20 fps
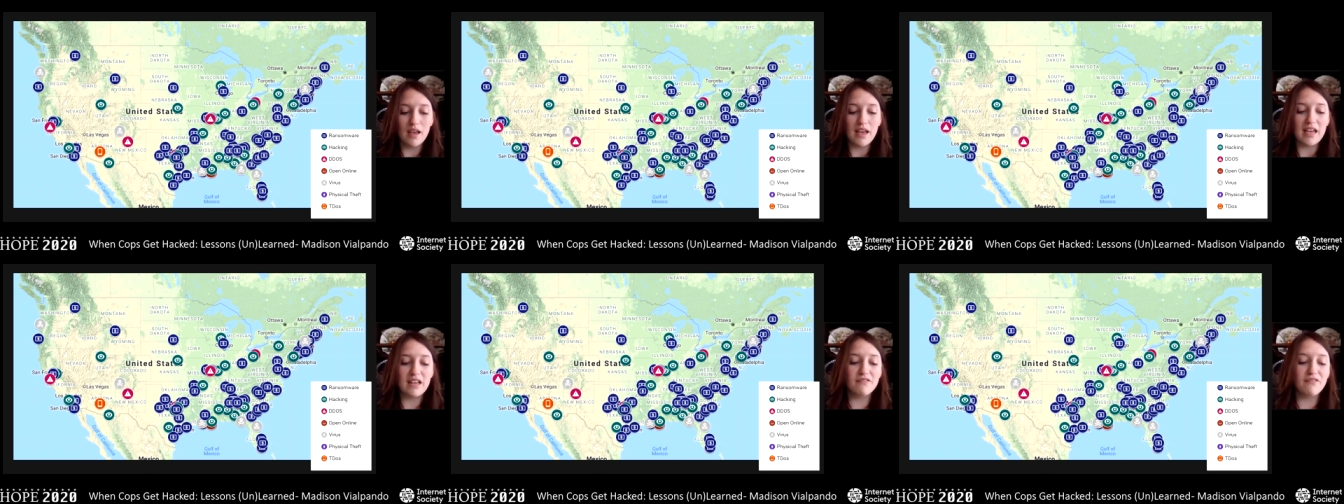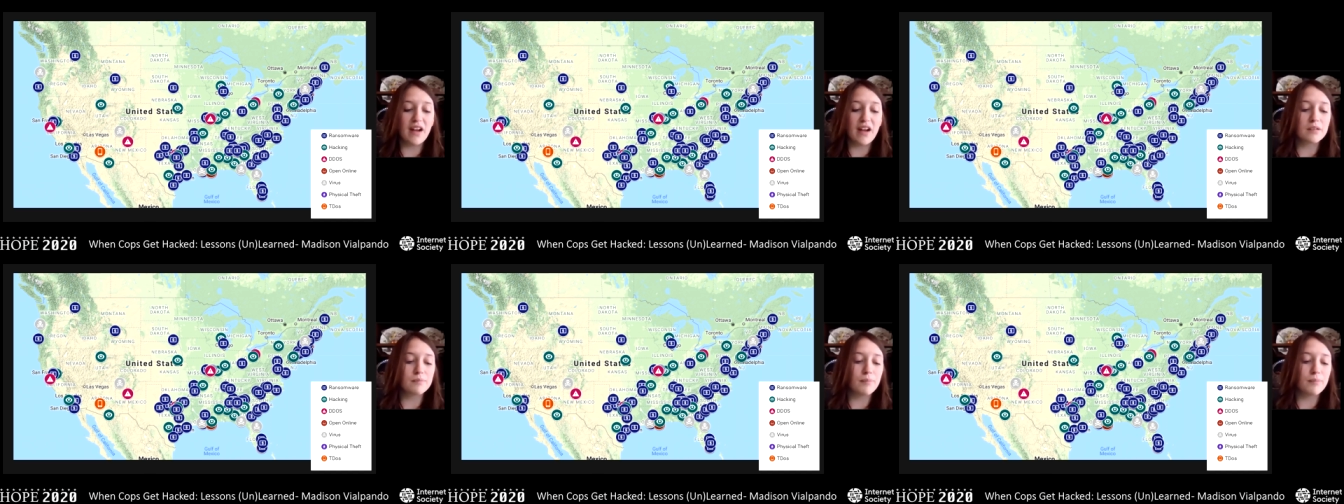In
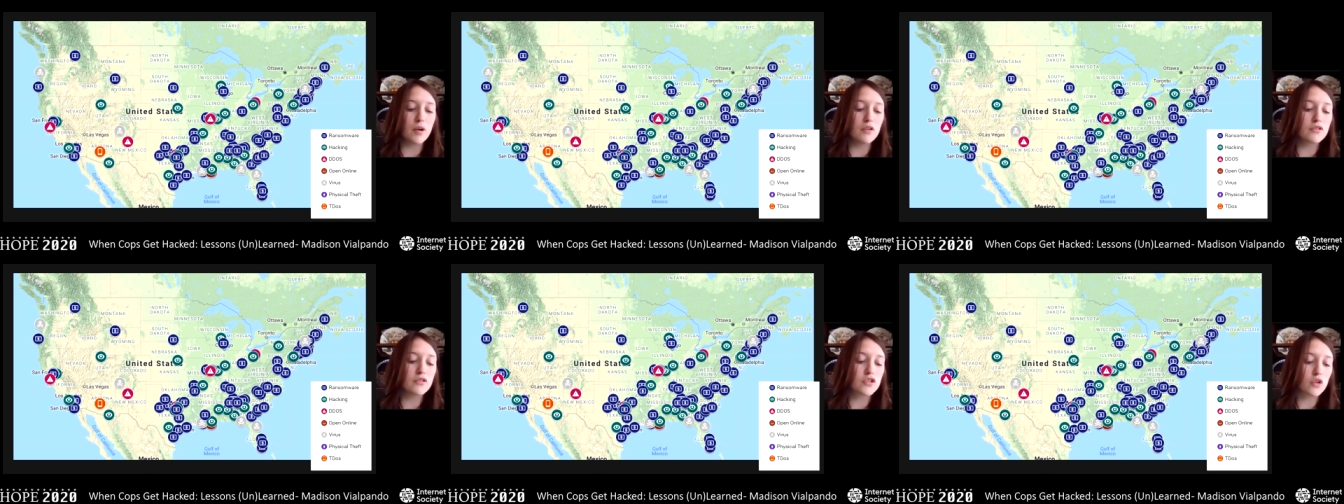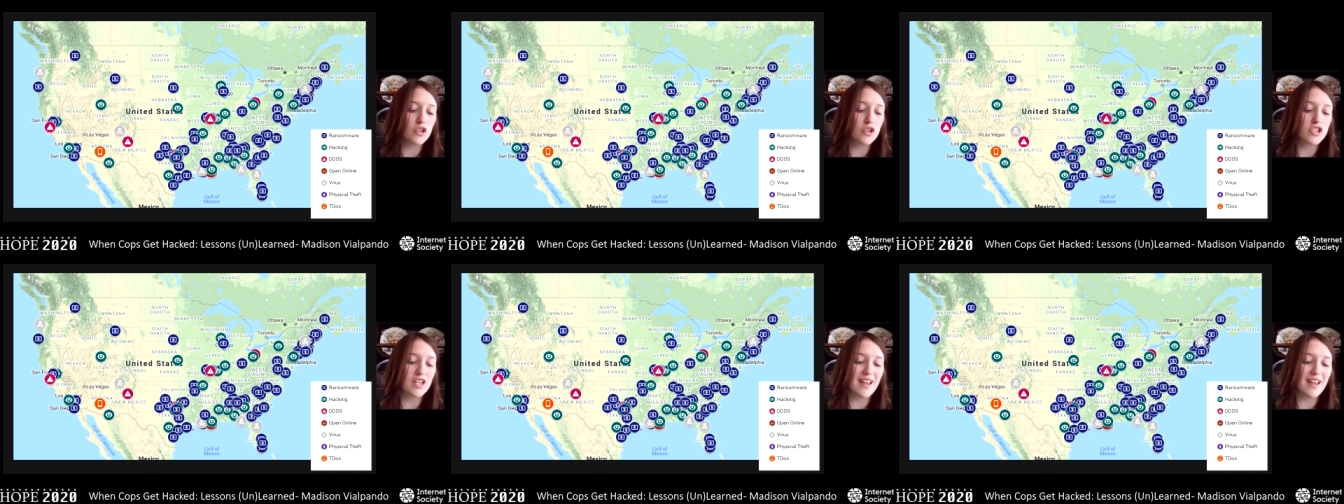fact, both
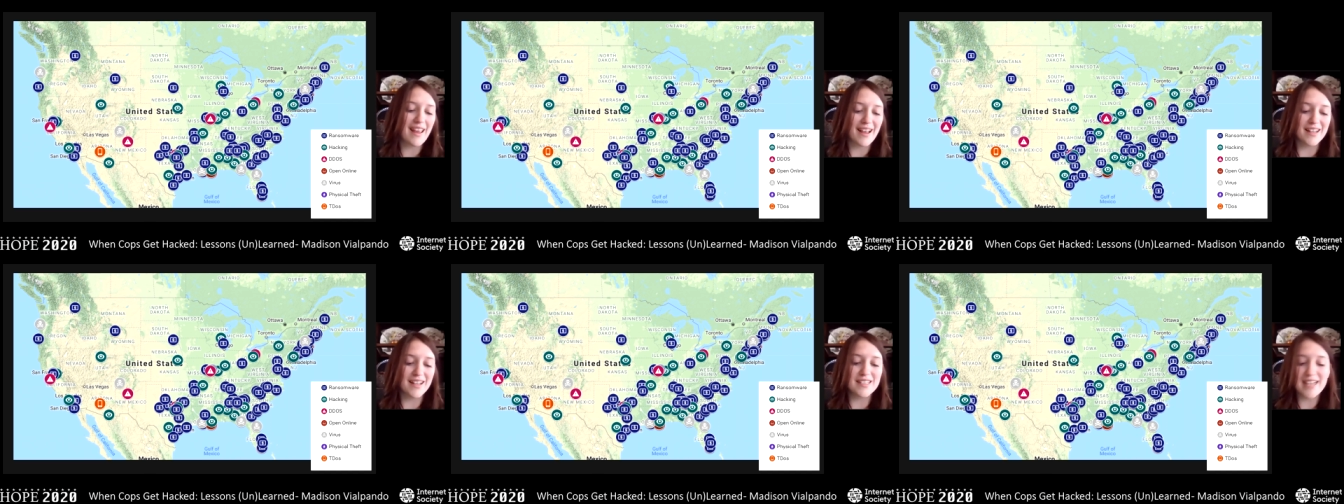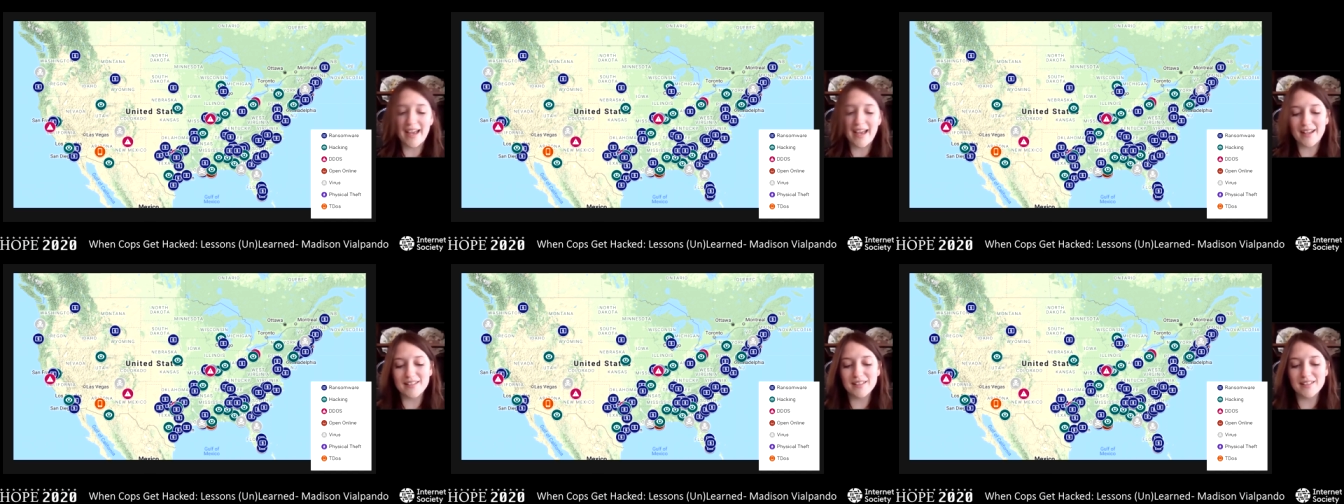Georgia and
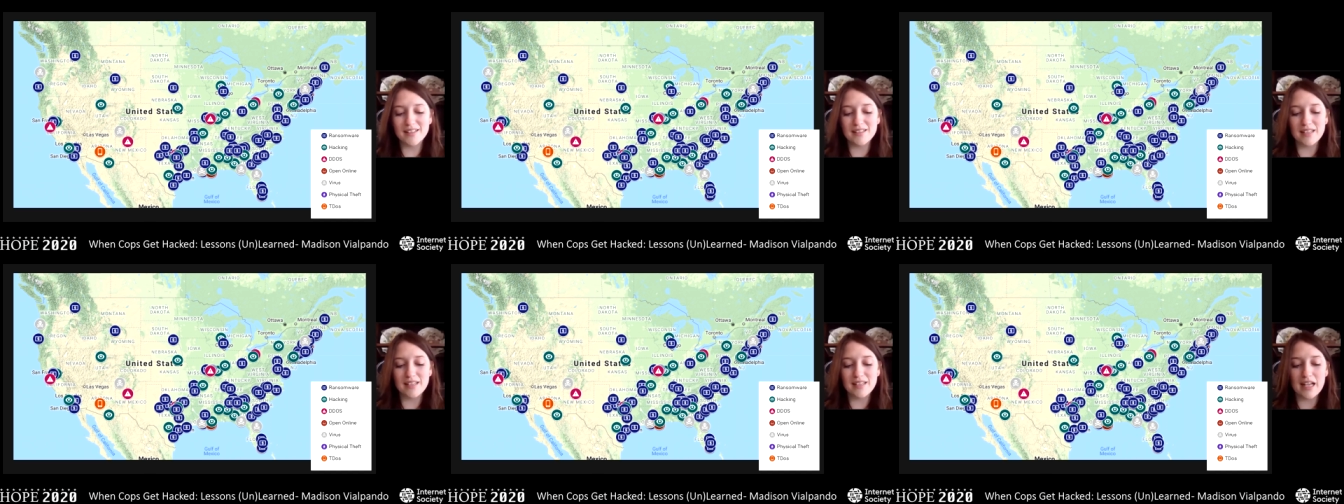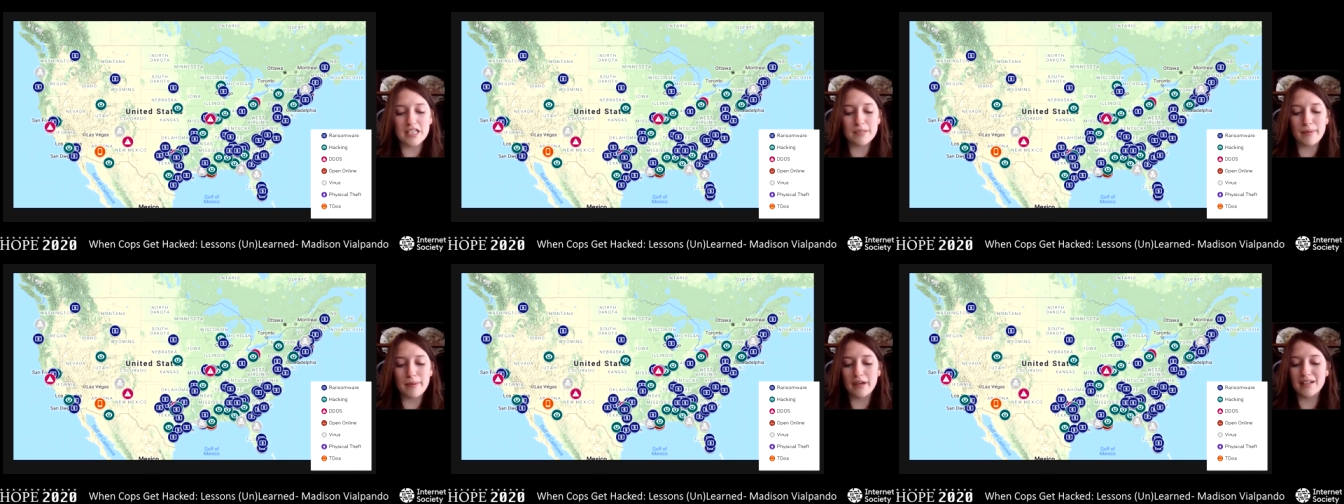Texas
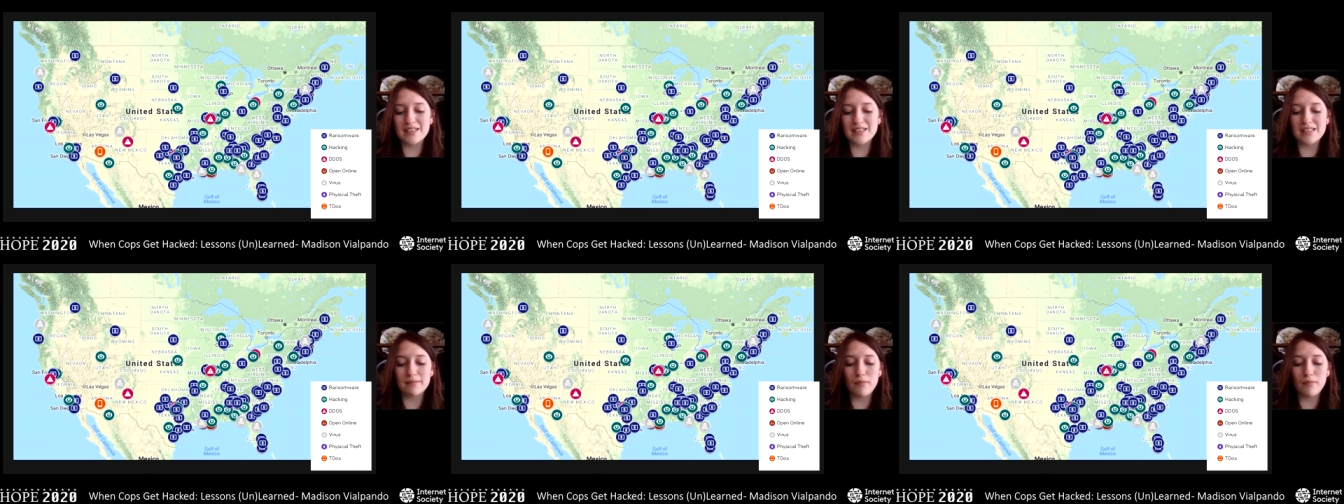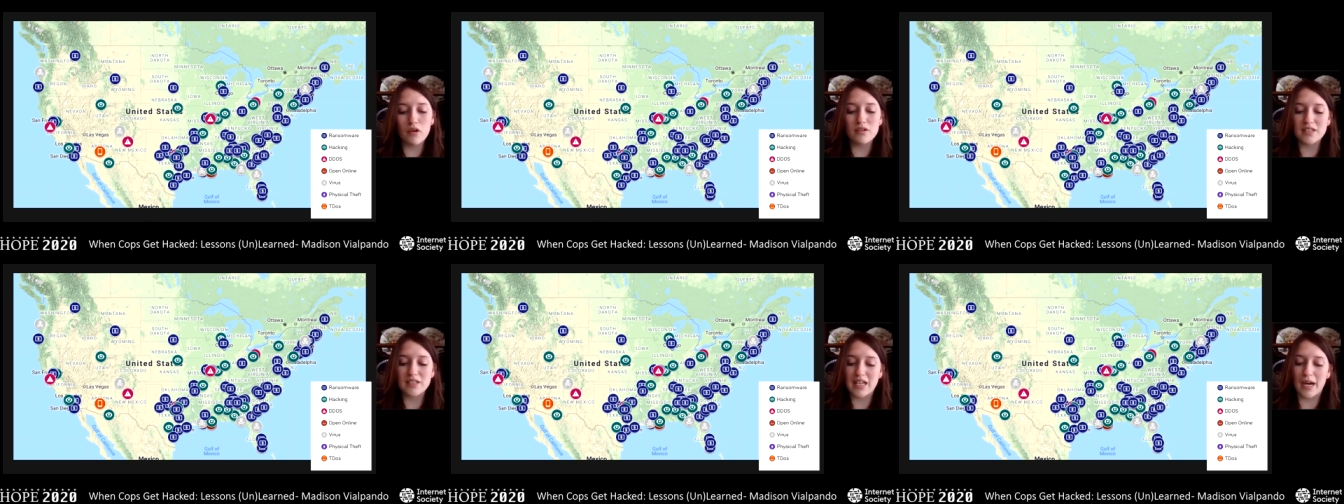experienced the
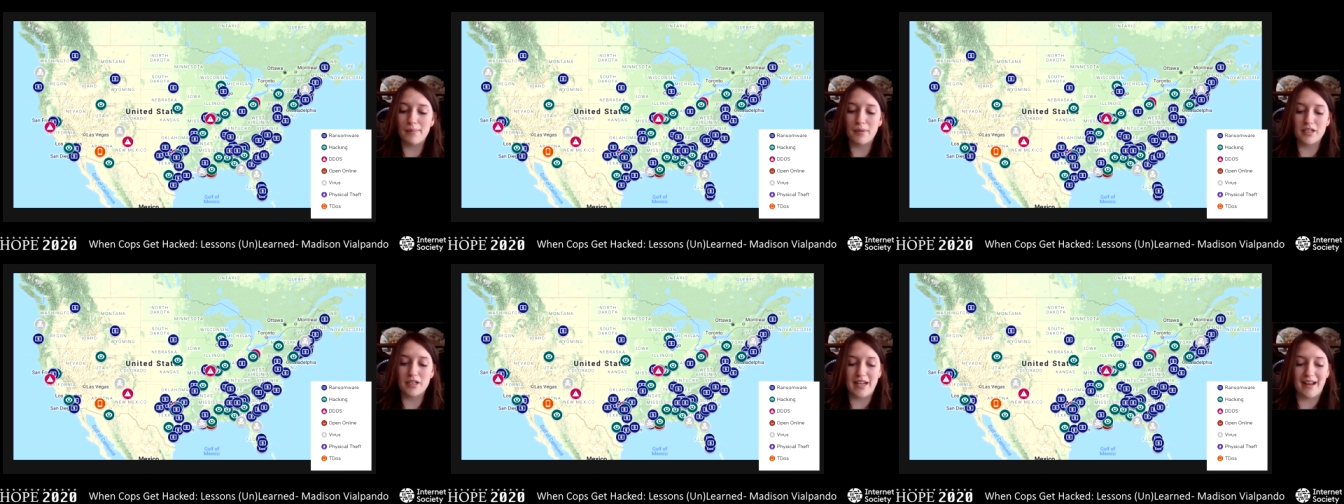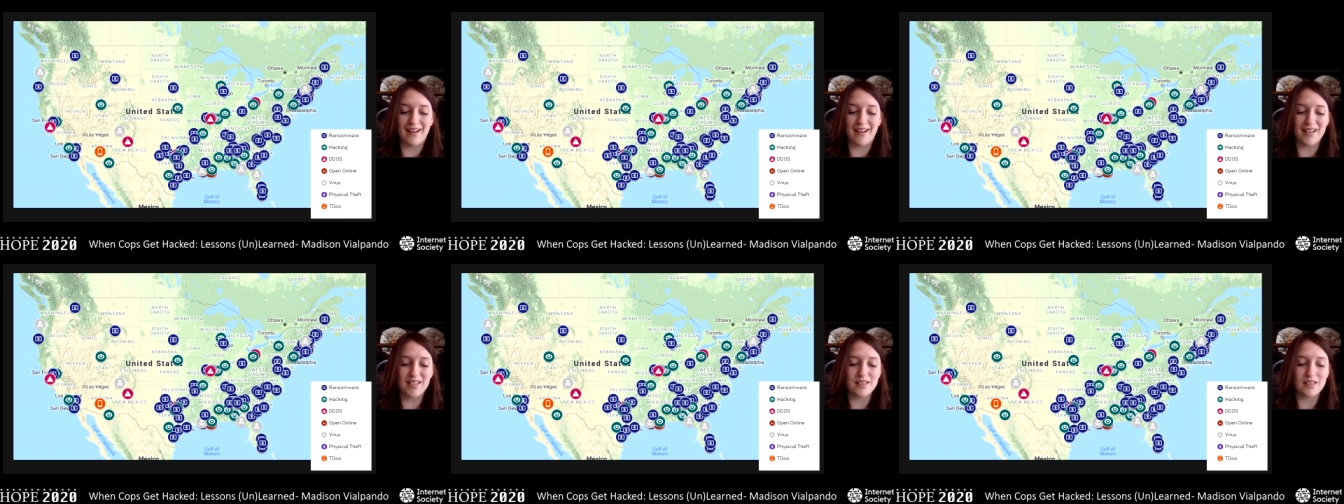most cyber
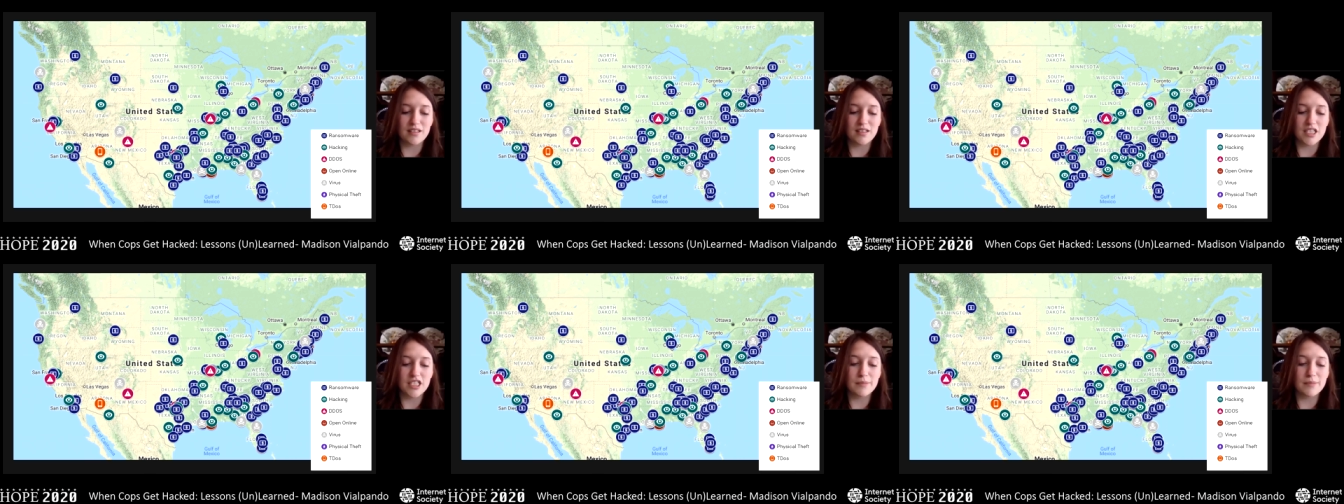attacks,